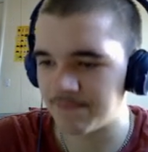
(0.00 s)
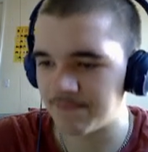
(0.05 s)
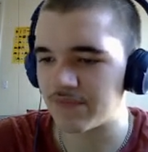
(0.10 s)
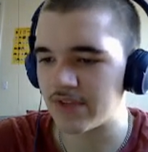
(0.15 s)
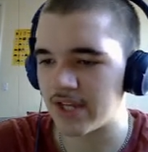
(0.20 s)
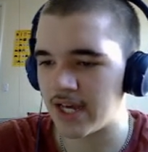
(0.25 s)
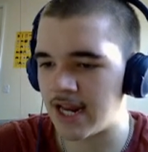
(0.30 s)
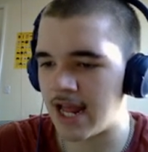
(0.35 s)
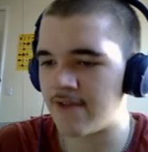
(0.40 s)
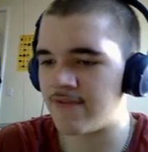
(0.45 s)

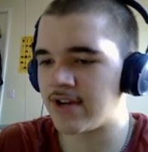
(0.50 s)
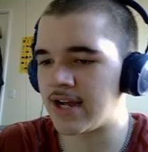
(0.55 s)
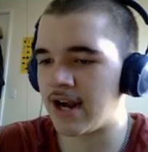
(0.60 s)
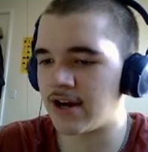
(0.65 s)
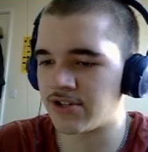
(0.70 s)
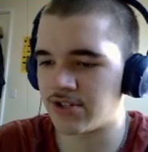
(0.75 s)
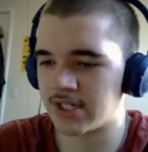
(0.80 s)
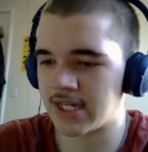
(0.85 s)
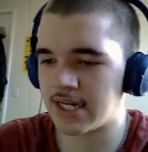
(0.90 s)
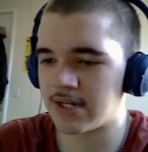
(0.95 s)
and every character
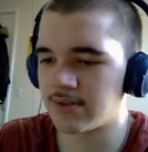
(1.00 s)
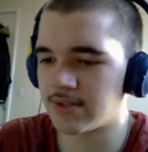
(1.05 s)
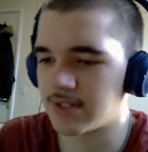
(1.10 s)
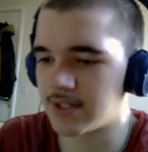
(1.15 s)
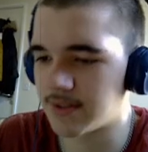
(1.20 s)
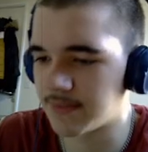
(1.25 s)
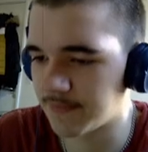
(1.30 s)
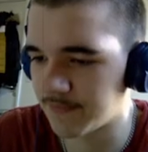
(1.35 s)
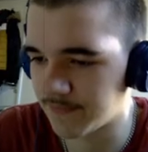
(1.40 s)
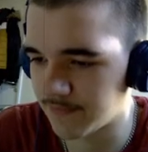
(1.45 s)
counts.
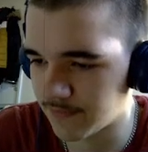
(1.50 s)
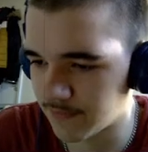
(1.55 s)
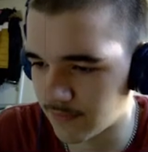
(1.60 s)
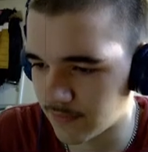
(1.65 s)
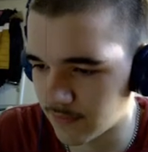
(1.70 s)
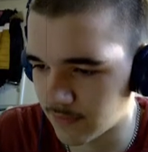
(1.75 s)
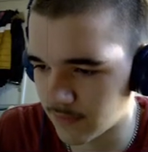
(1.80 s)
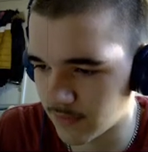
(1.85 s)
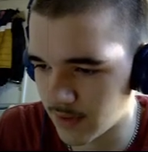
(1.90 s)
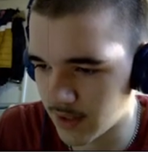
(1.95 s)

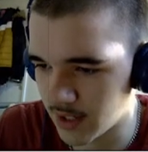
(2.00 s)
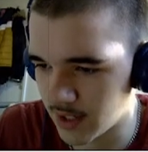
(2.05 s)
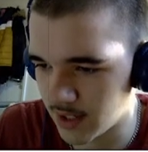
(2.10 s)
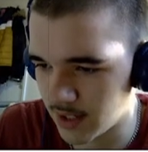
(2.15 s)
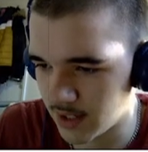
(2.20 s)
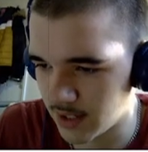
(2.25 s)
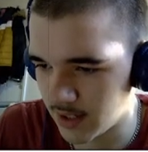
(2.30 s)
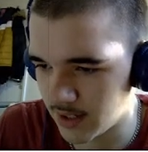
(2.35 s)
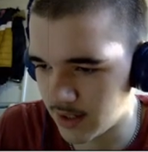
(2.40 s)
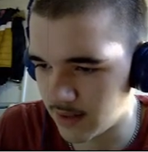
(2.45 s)

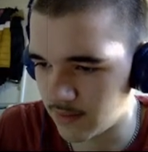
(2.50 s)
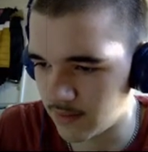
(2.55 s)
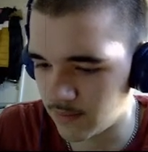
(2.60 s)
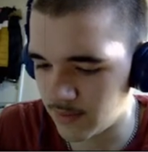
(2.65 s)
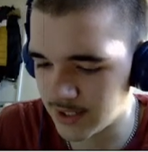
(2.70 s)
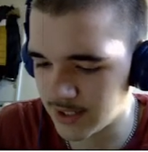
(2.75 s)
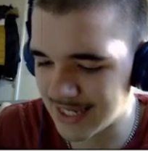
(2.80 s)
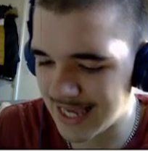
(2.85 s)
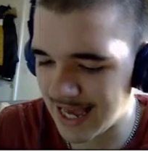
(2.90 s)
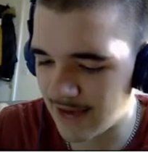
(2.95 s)
What does
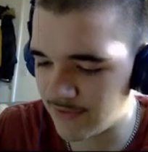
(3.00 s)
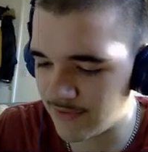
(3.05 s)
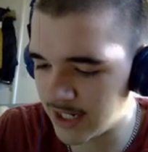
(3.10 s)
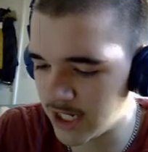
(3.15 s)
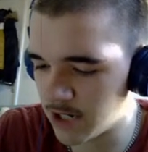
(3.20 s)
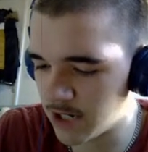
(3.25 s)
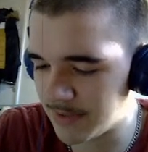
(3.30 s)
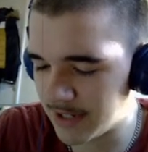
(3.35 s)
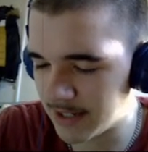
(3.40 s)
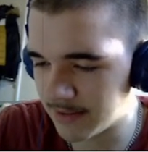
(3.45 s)
cavalier mean?